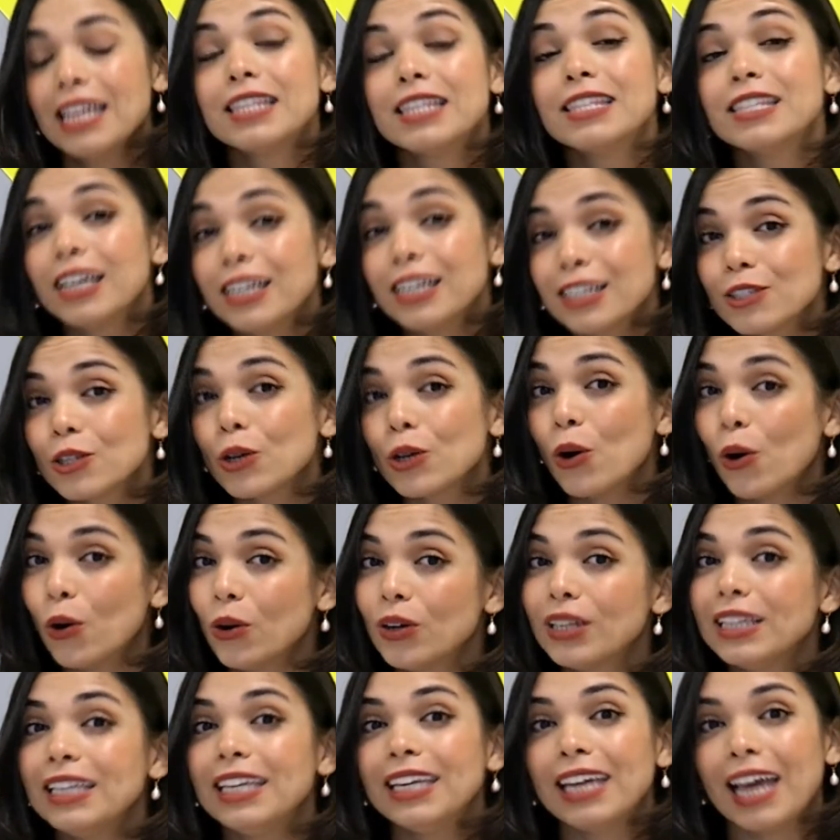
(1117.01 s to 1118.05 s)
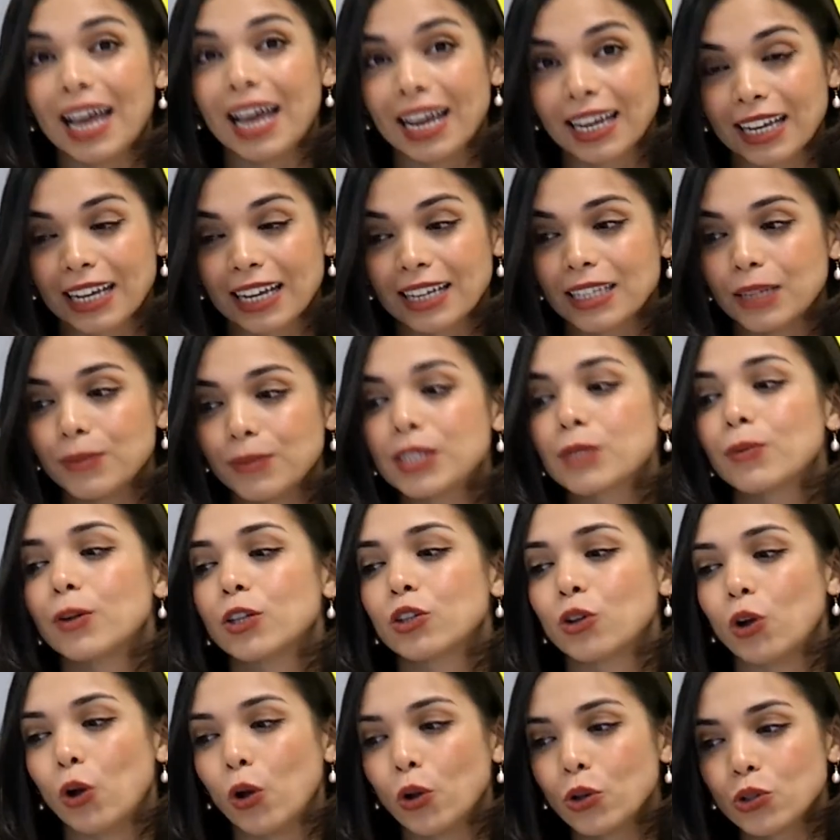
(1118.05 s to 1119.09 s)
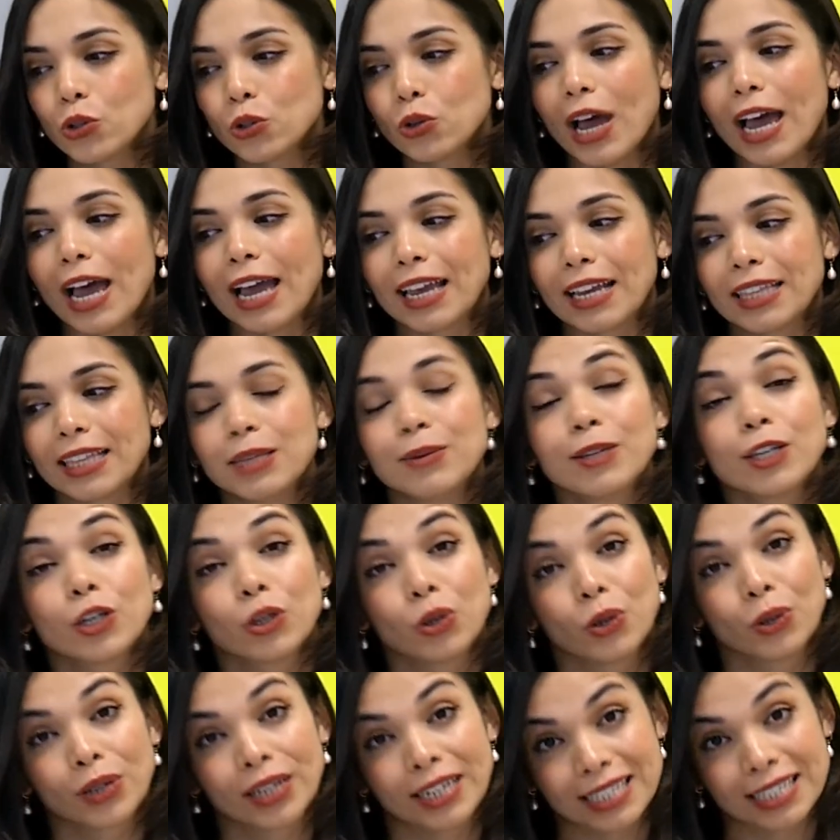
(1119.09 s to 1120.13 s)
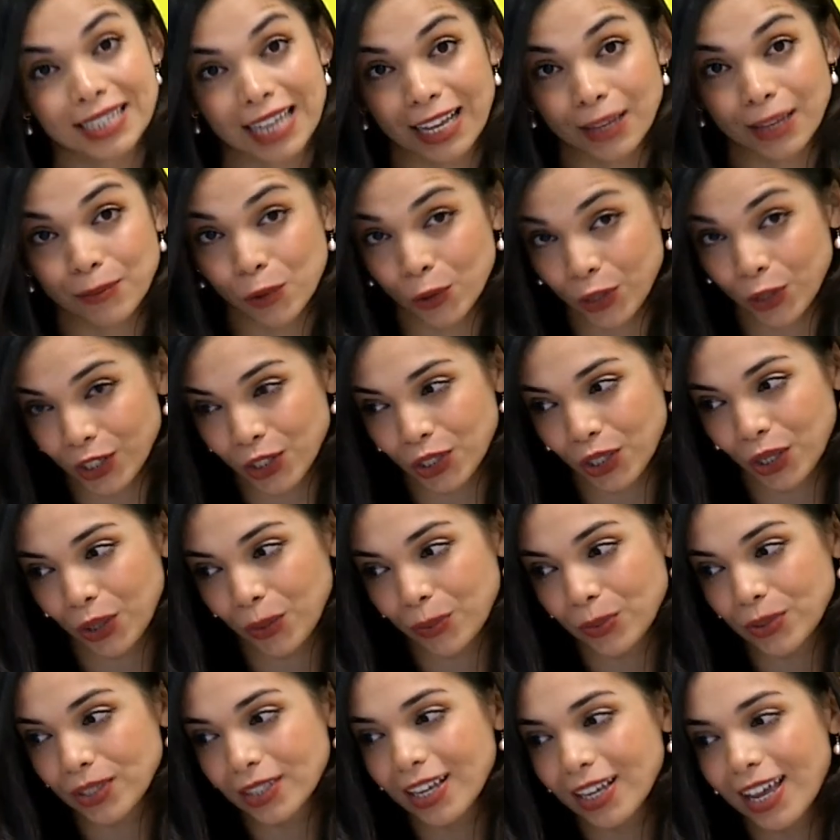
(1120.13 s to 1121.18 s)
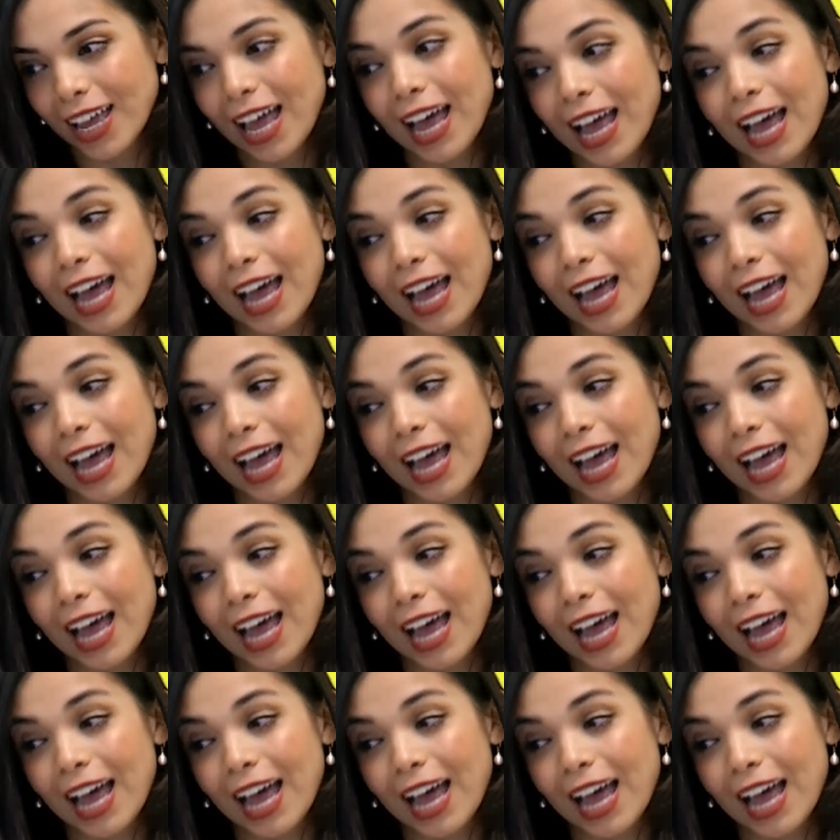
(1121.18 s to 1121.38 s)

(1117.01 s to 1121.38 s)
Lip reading: not only academics, but also academic congress and workshops,